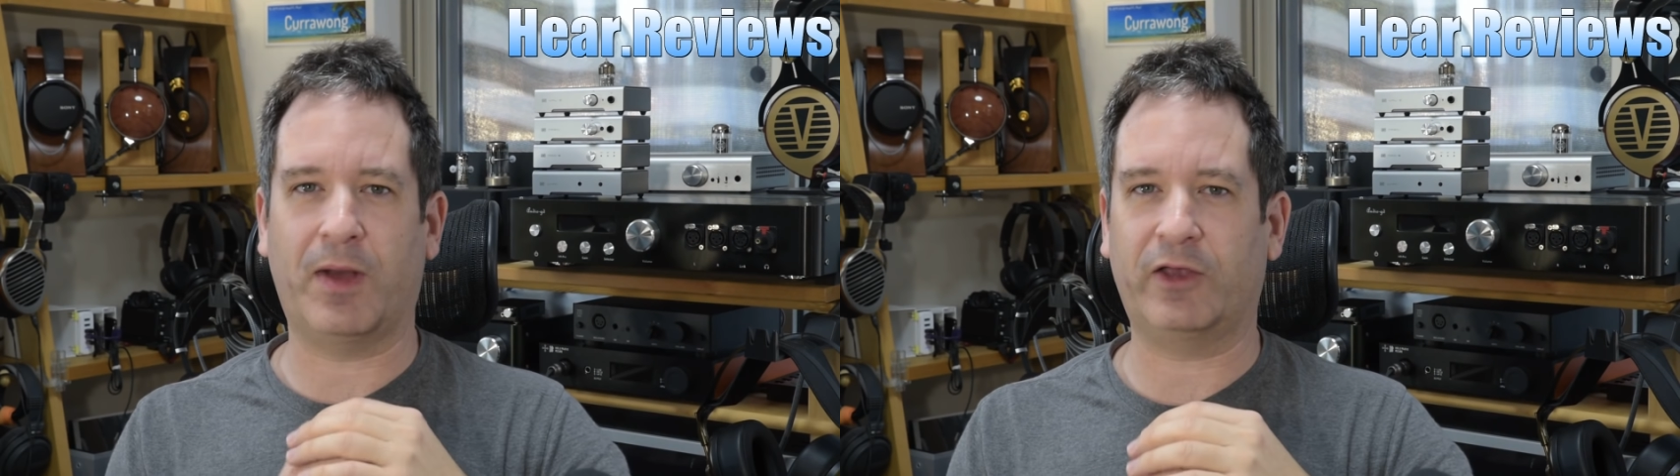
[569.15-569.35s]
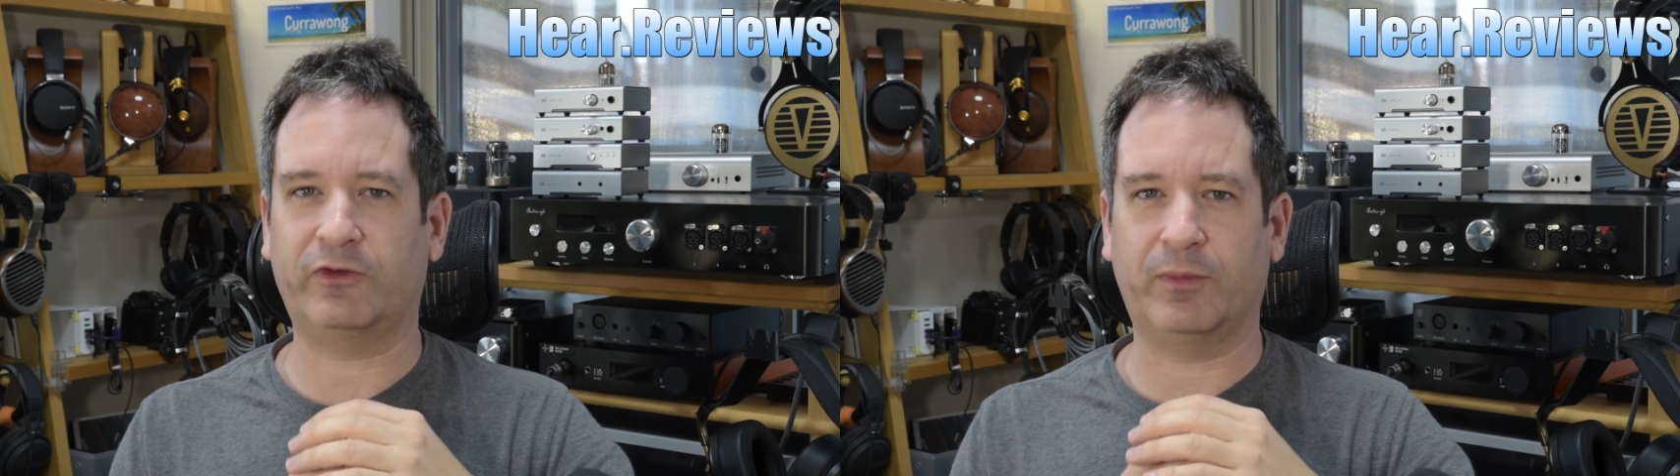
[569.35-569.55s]

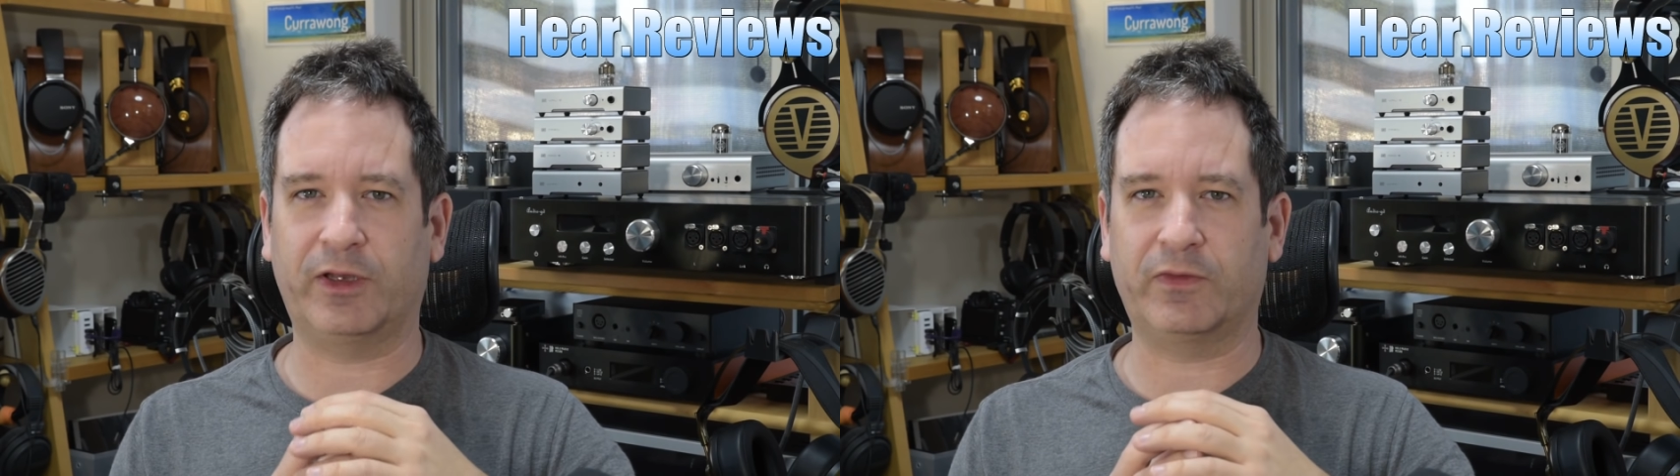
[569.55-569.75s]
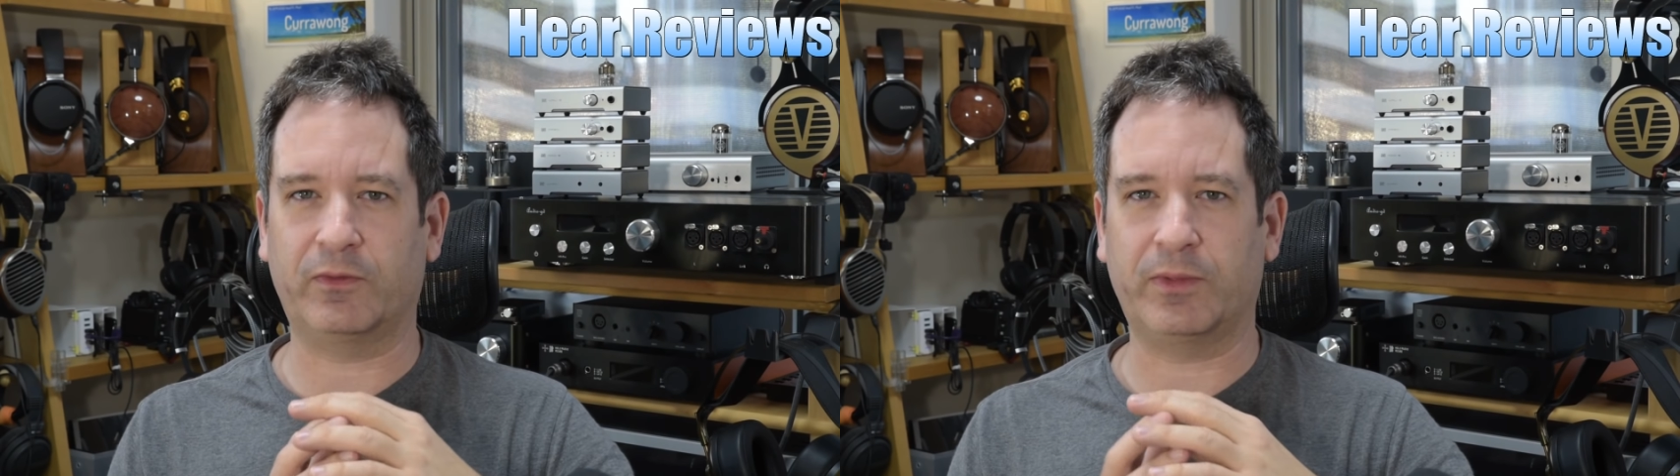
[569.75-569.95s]
mastered by
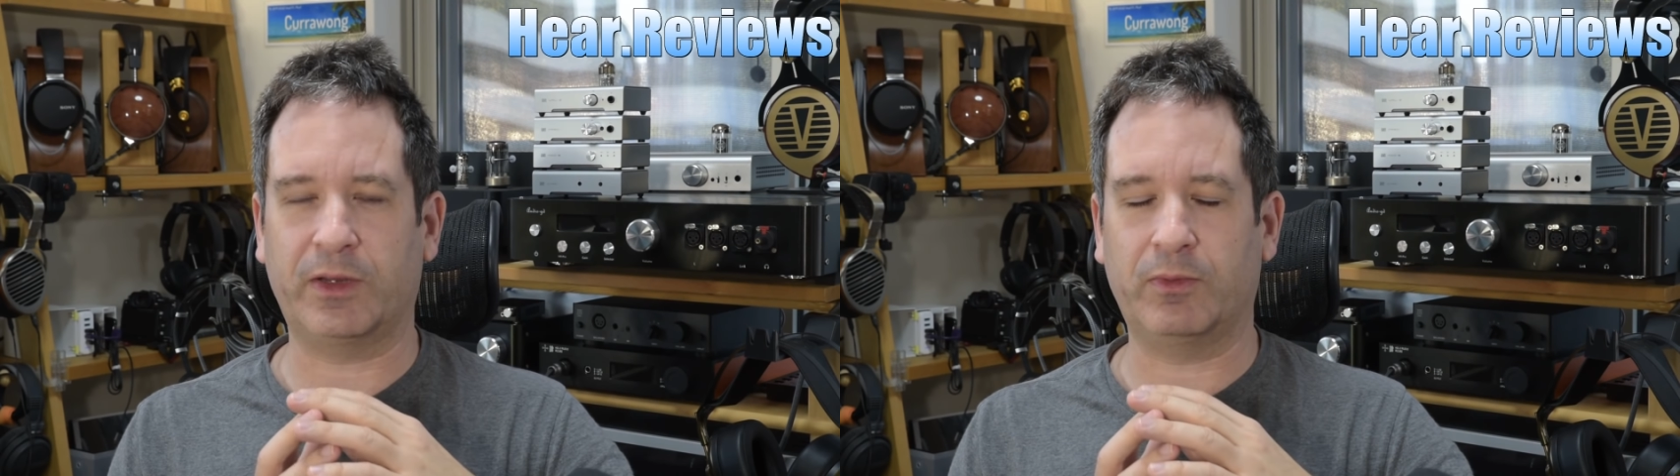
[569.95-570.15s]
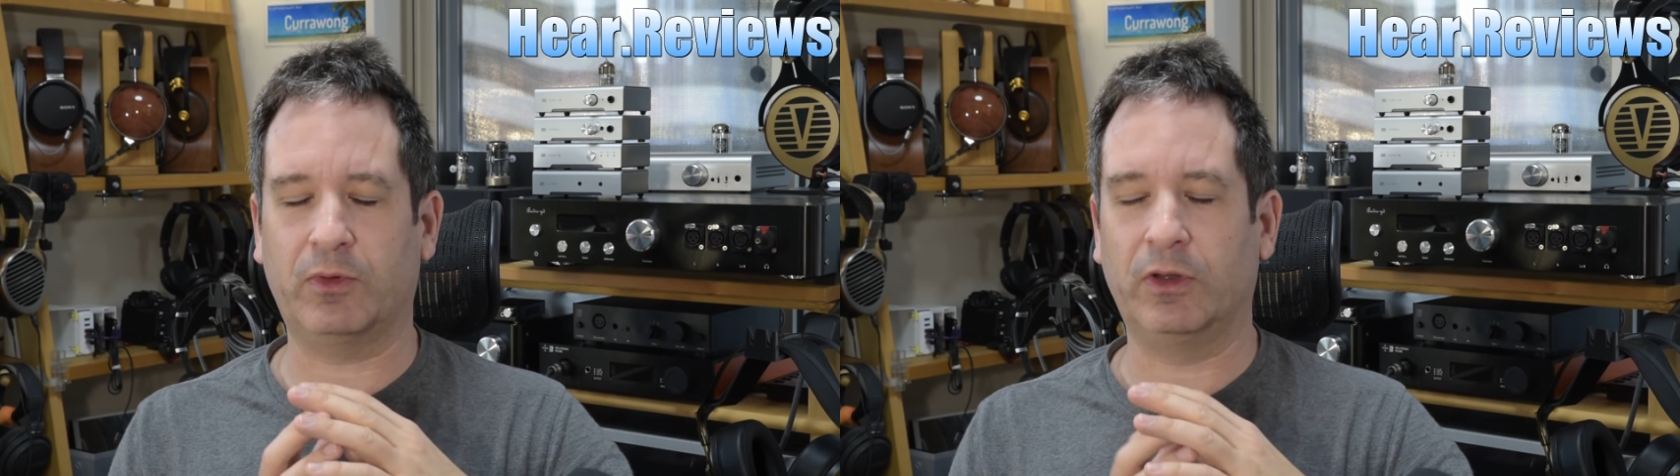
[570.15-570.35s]
different
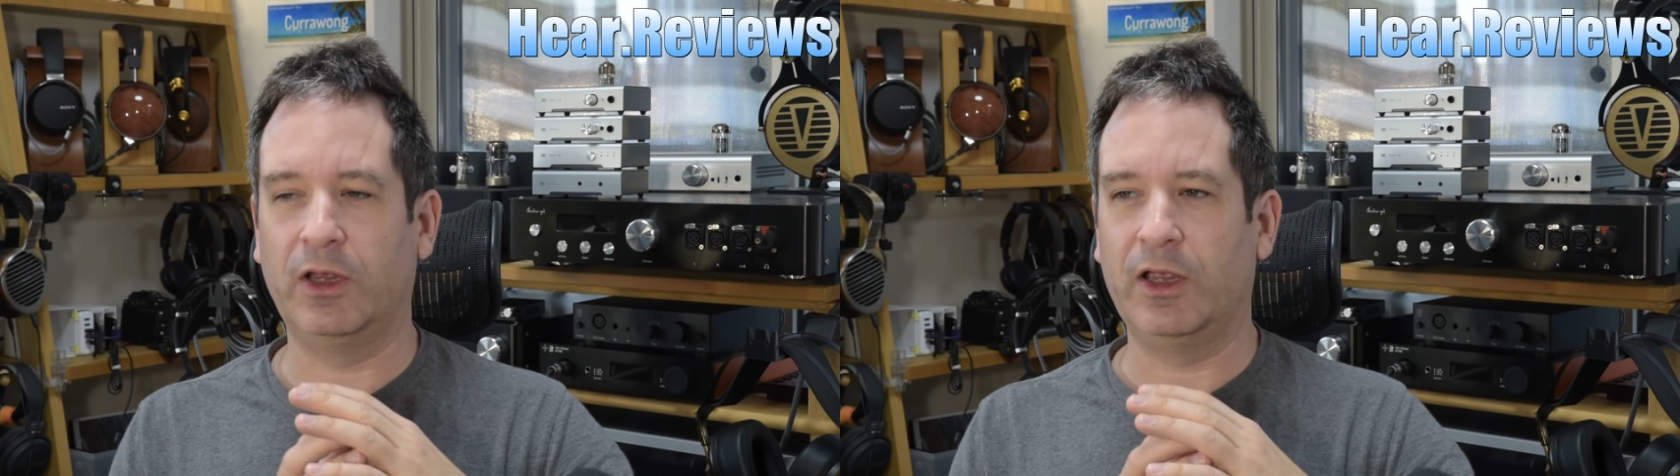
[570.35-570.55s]
people,